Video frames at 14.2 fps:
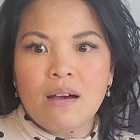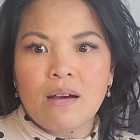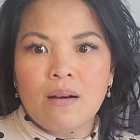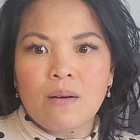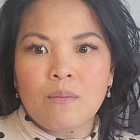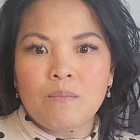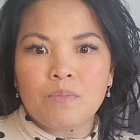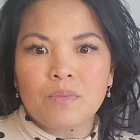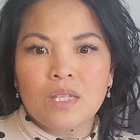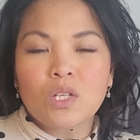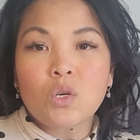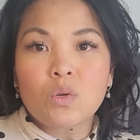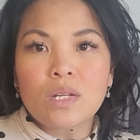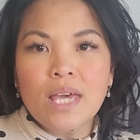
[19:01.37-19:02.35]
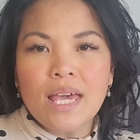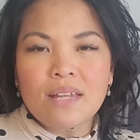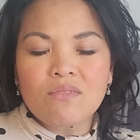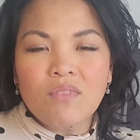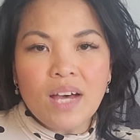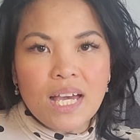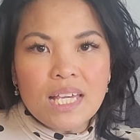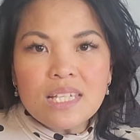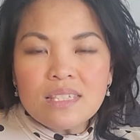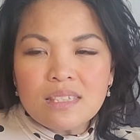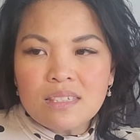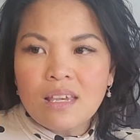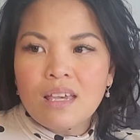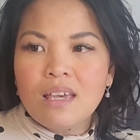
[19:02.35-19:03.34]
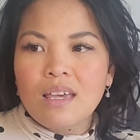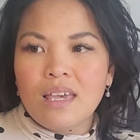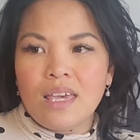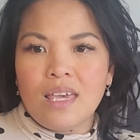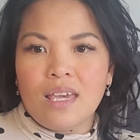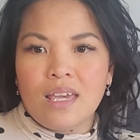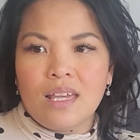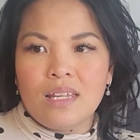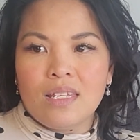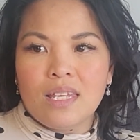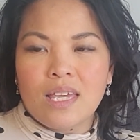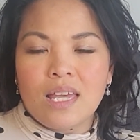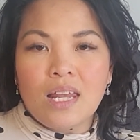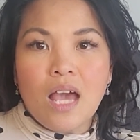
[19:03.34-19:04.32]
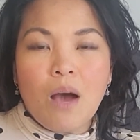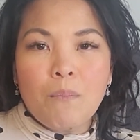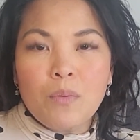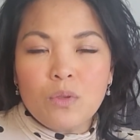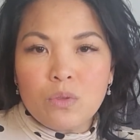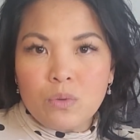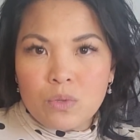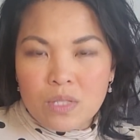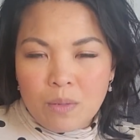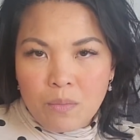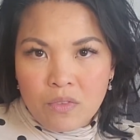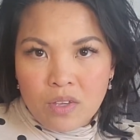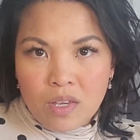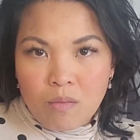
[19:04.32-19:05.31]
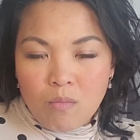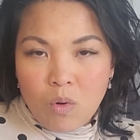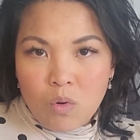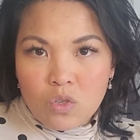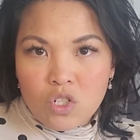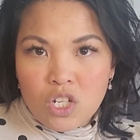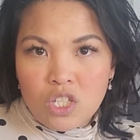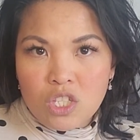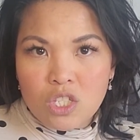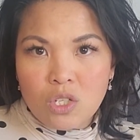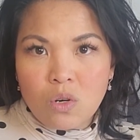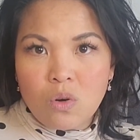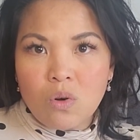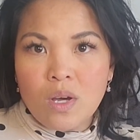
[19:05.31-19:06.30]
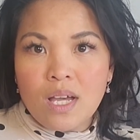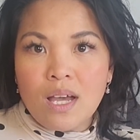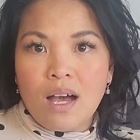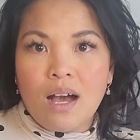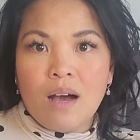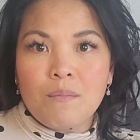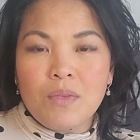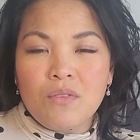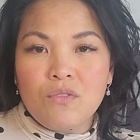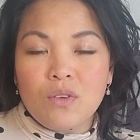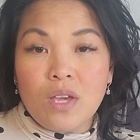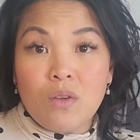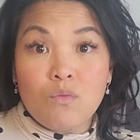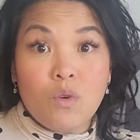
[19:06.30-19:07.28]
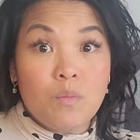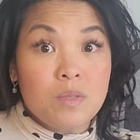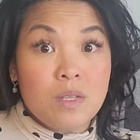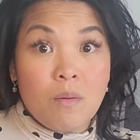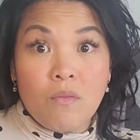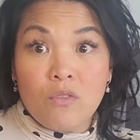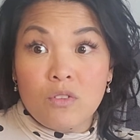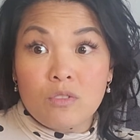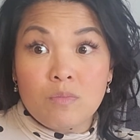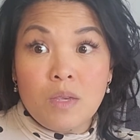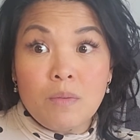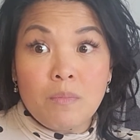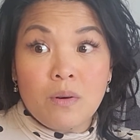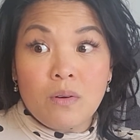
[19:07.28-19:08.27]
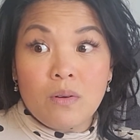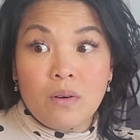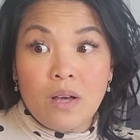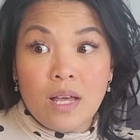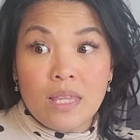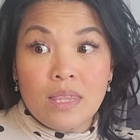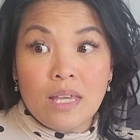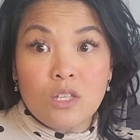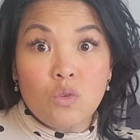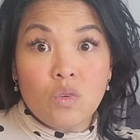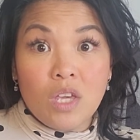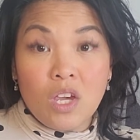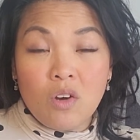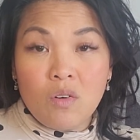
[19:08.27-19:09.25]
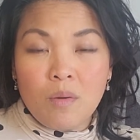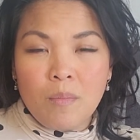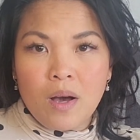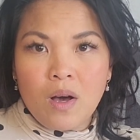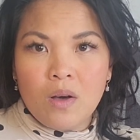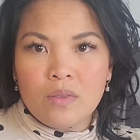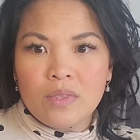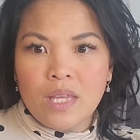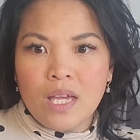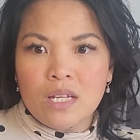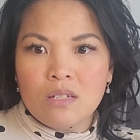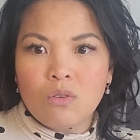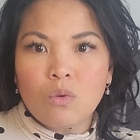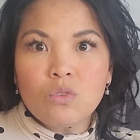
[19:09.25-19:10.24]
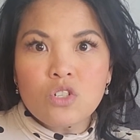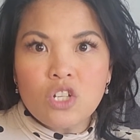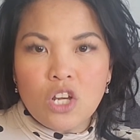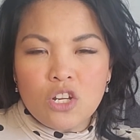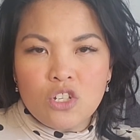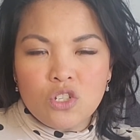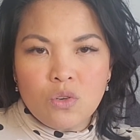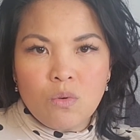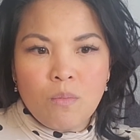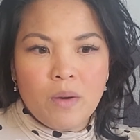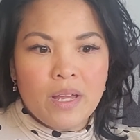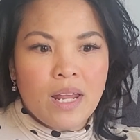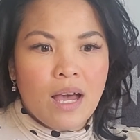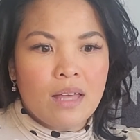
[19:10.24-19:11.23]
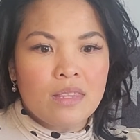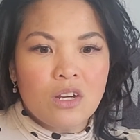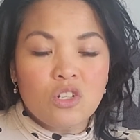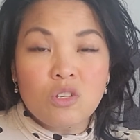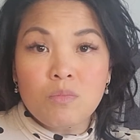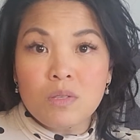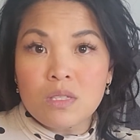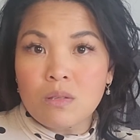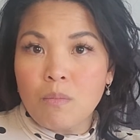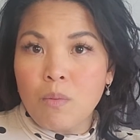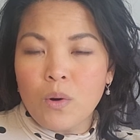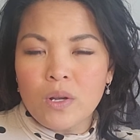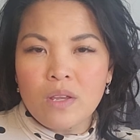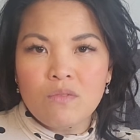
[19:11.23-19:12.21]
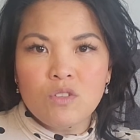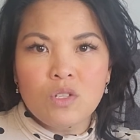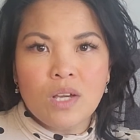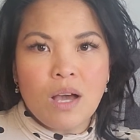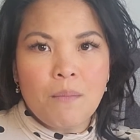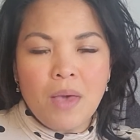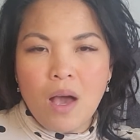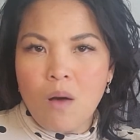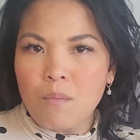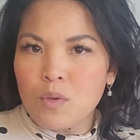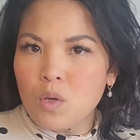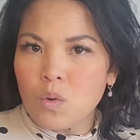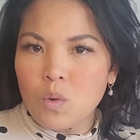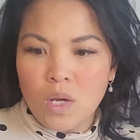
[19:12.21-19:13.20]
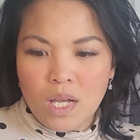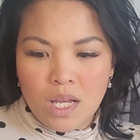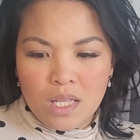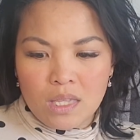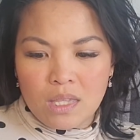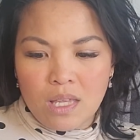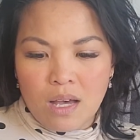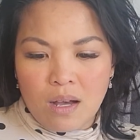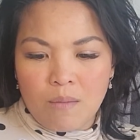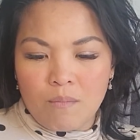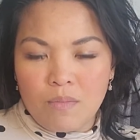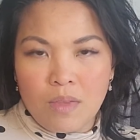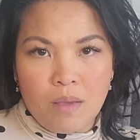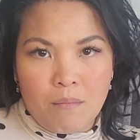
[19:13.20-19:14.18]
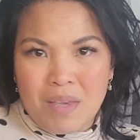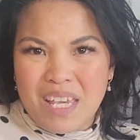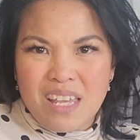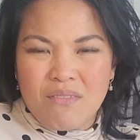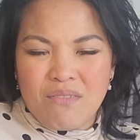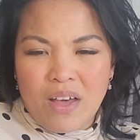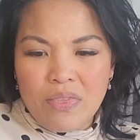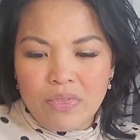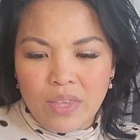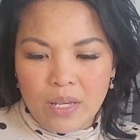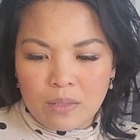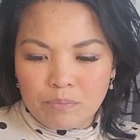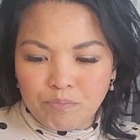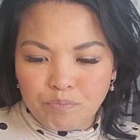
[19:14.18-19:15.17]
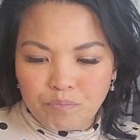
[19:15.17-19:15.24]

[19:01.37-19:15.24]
um, good advice and they can help you through some of the emotions. So um, if you can rope some of those people that you care about, that don't judge you, but are there to be supportive, to come help you, um, make it a fun thing.